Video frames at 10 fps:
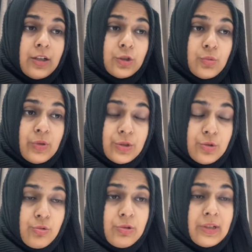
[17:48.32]
to a
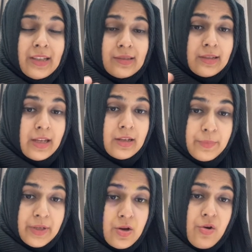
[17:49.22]
school, that's like a
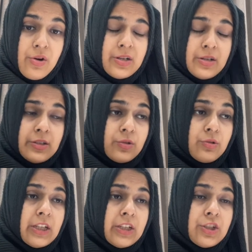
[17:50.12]
big order, so
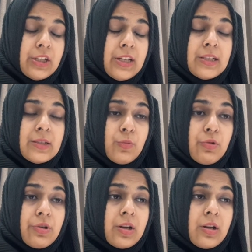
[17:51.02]
she needs
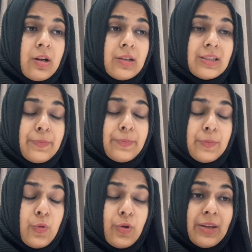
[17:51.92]

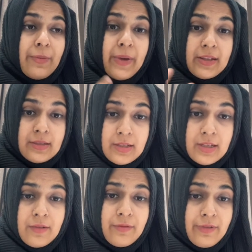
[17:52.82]
more
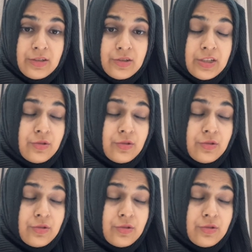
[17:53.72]
capacity in factory.